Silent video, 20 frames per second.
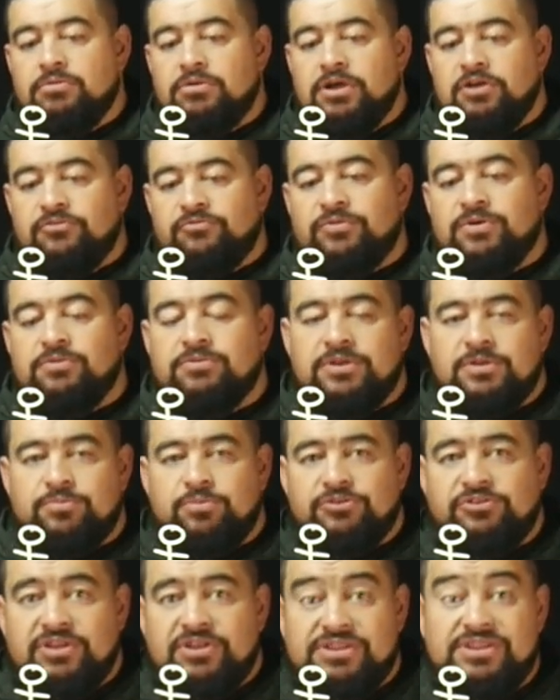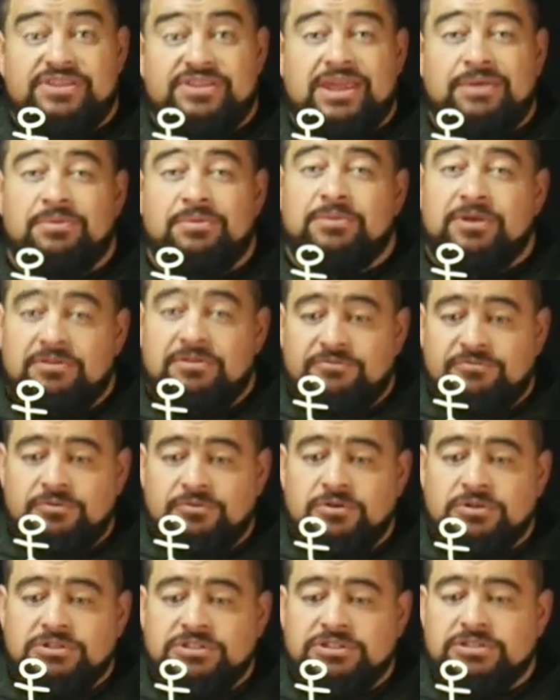If we were to produce the same amount of
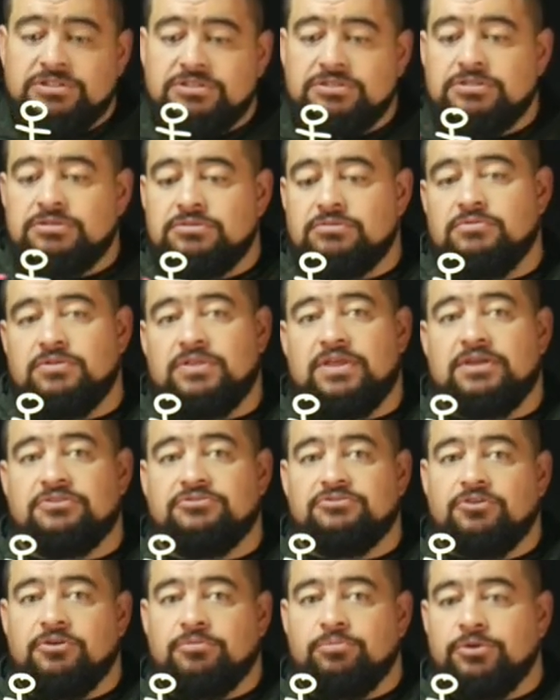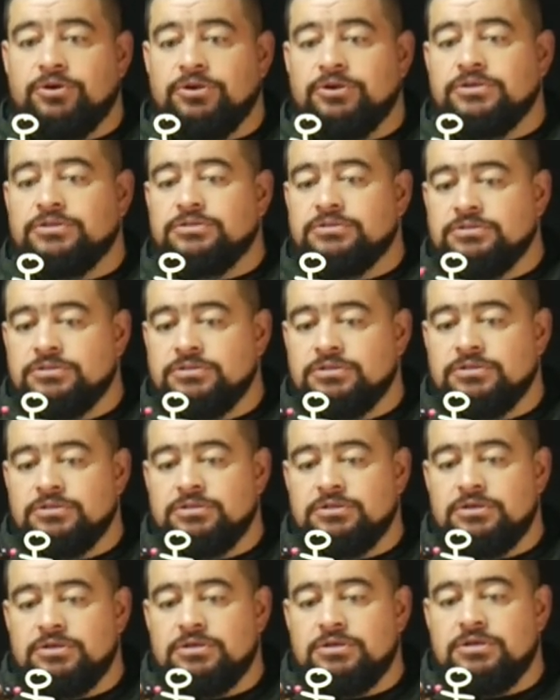force with our shot put,
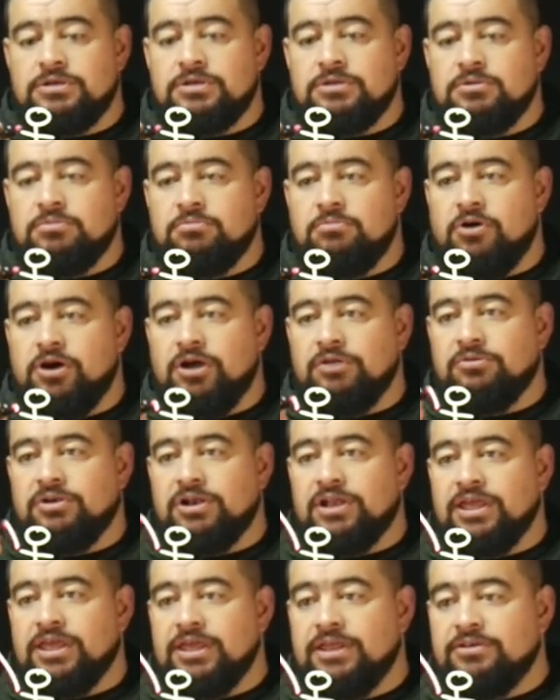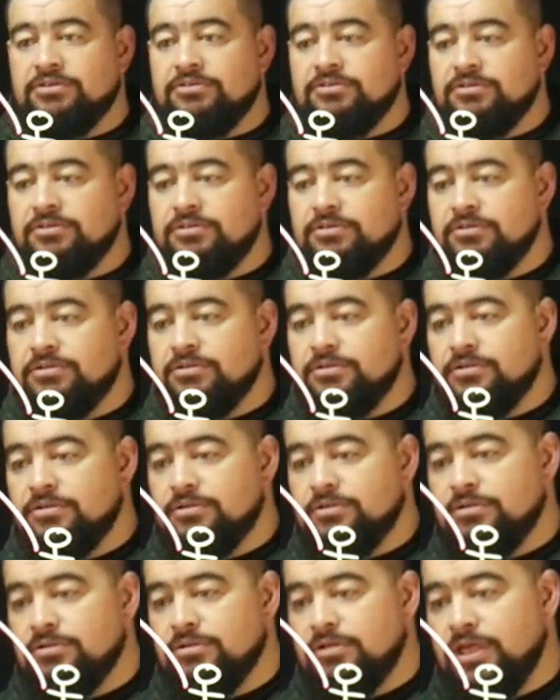mine would land
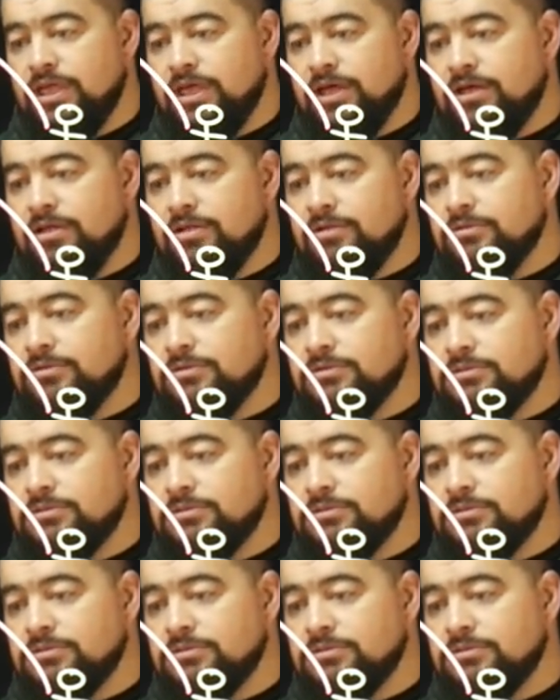here.